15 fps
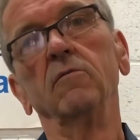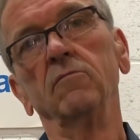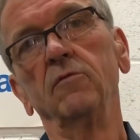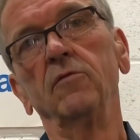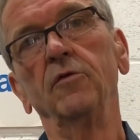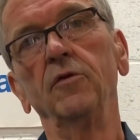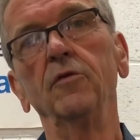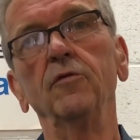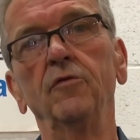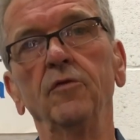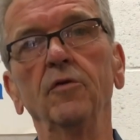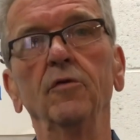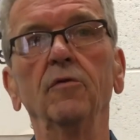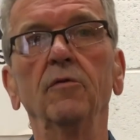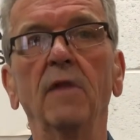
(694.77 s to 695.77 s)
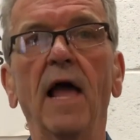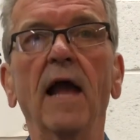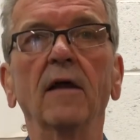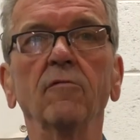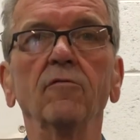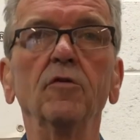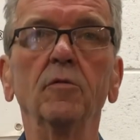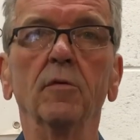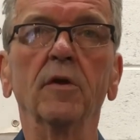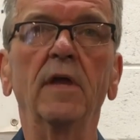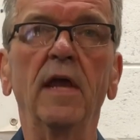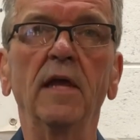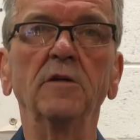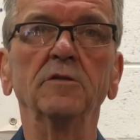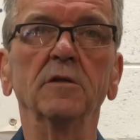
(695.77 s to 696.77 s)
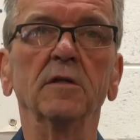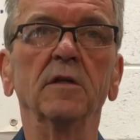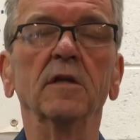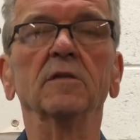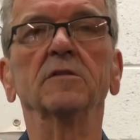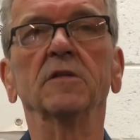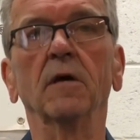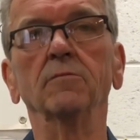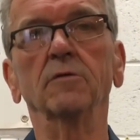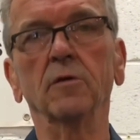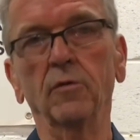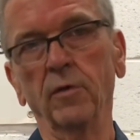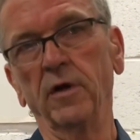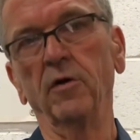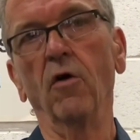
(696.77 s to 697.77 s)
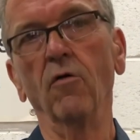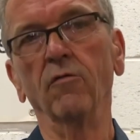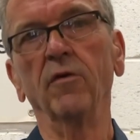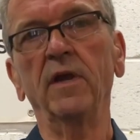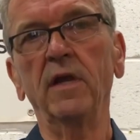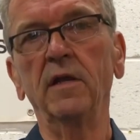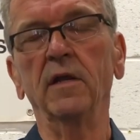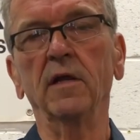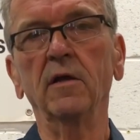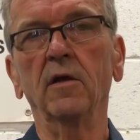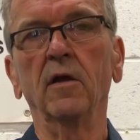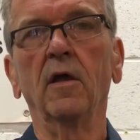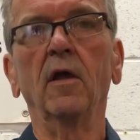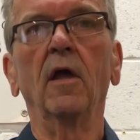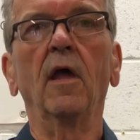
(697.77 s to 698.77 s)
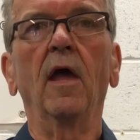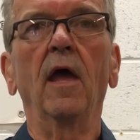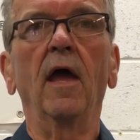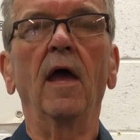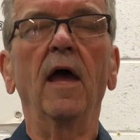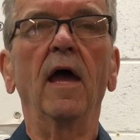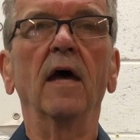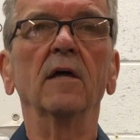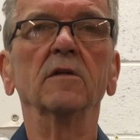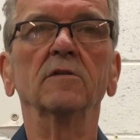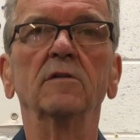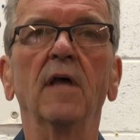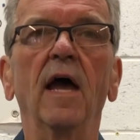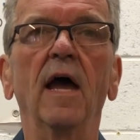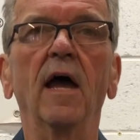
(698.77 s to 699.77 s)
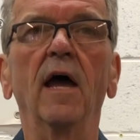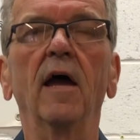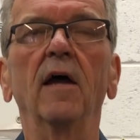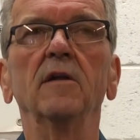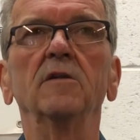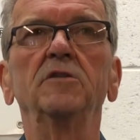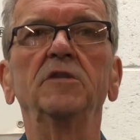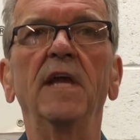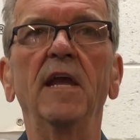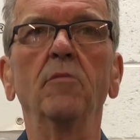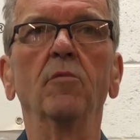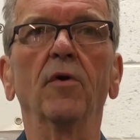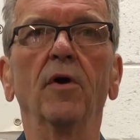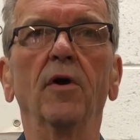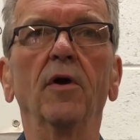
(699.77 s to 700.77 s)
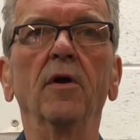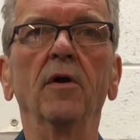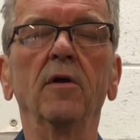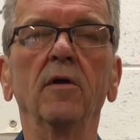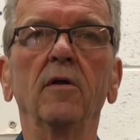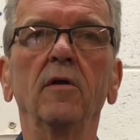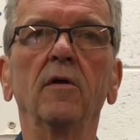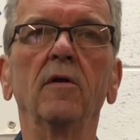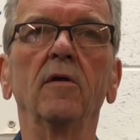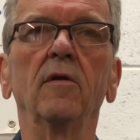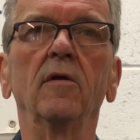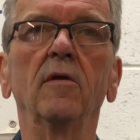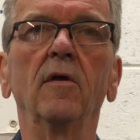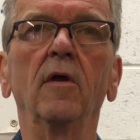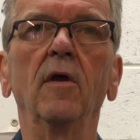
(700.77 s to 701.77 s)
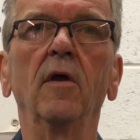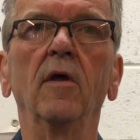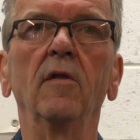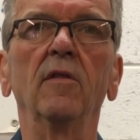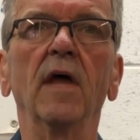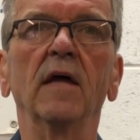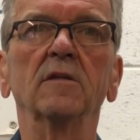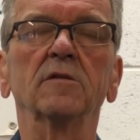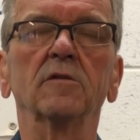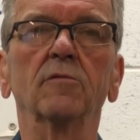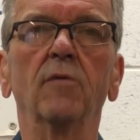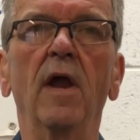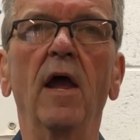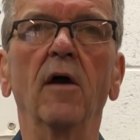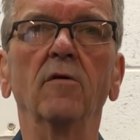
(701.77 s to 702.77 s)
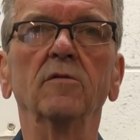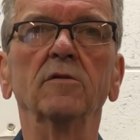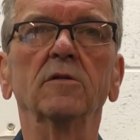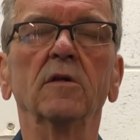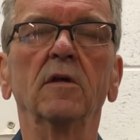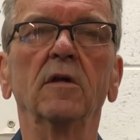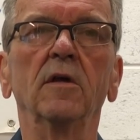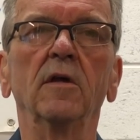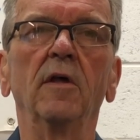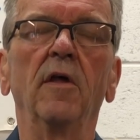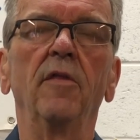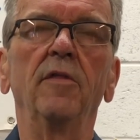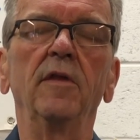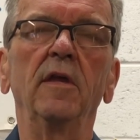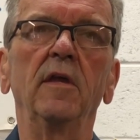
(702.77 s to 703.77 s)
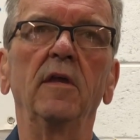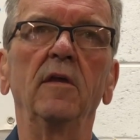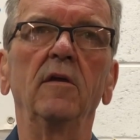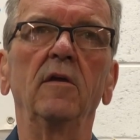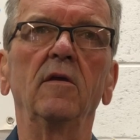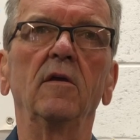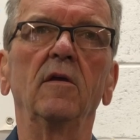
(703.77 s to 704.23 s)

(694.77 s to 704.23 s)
due to lack of lubrication and subsequent overheating as the chamber that surrounds the